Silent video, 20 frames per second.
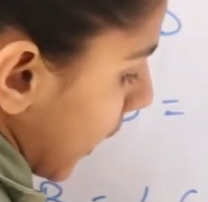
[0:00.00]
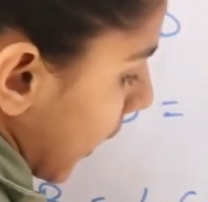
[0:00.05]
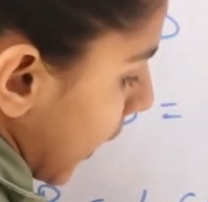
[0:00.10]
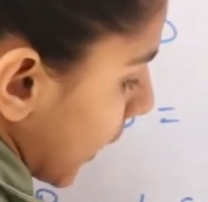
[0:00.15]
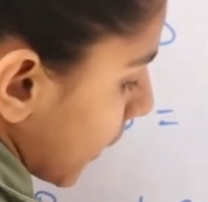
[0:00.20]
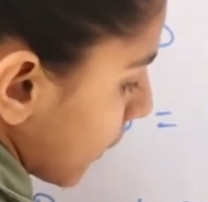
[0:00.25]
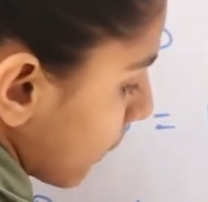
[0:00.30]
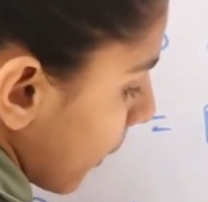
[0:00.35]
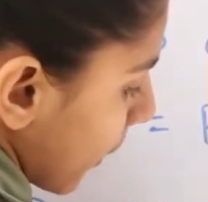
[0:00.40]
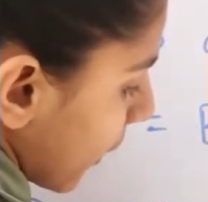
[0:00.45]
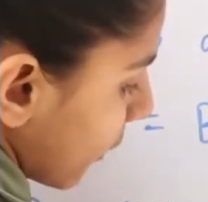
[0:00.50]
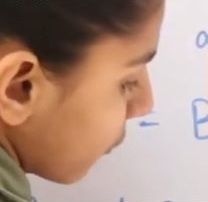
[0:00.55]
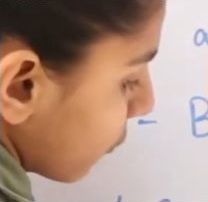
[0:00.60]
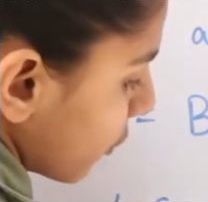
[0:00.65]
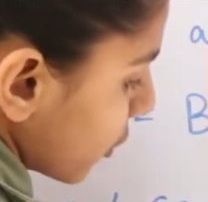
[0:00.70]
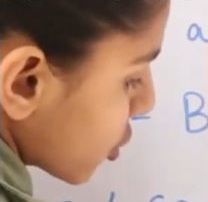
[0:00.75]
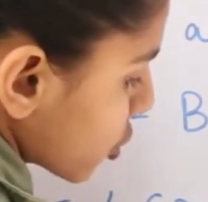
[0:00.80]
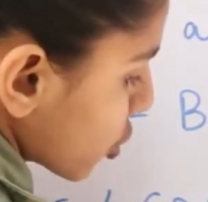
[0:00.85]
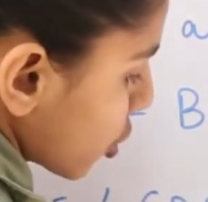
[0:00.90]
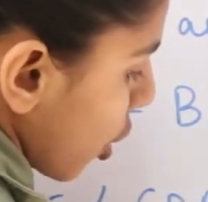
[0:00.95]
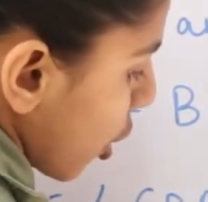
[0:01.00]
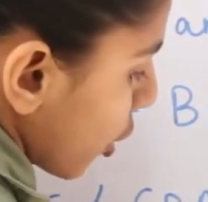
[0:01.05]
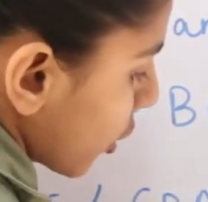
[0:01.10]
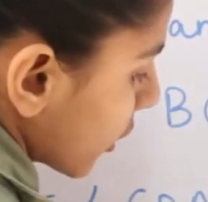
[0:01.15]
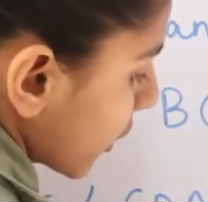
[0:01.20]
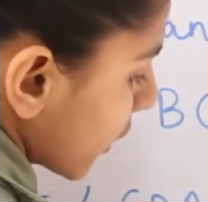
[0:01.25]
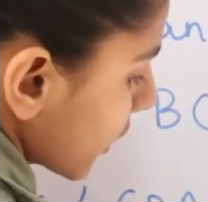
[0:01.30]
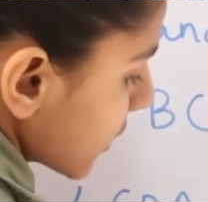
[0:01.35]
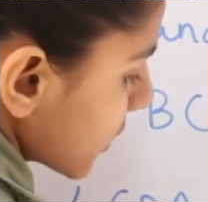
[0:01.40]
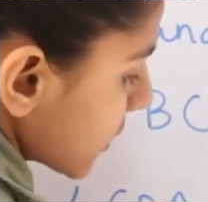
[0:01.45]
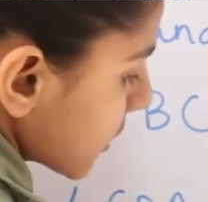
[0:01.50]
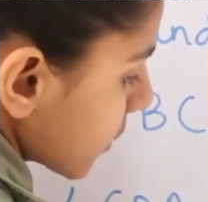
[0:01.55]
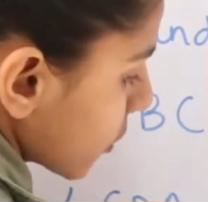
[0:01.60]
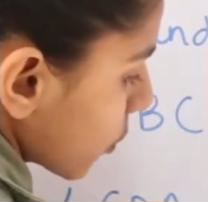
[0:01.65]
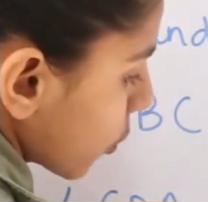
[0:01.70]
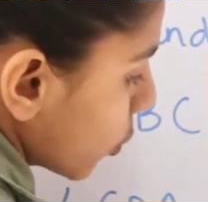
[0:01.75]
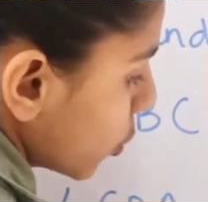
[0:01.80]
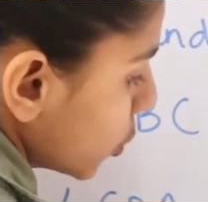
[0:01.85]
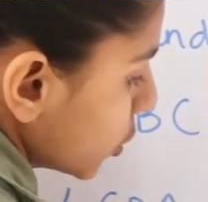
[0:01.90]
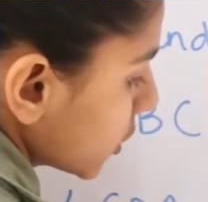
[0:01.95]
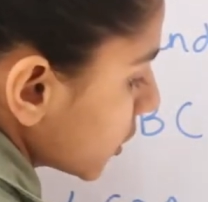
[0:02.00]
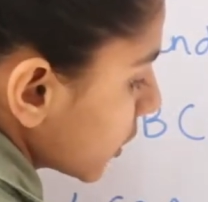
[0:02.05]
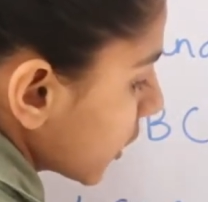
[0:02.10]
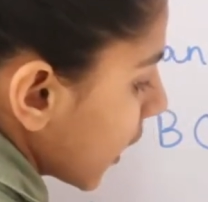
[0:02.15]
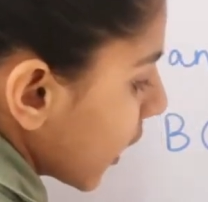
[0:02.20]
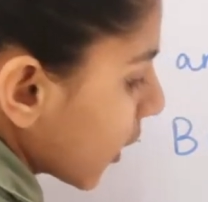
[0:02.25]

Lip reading: And by which congruency rules they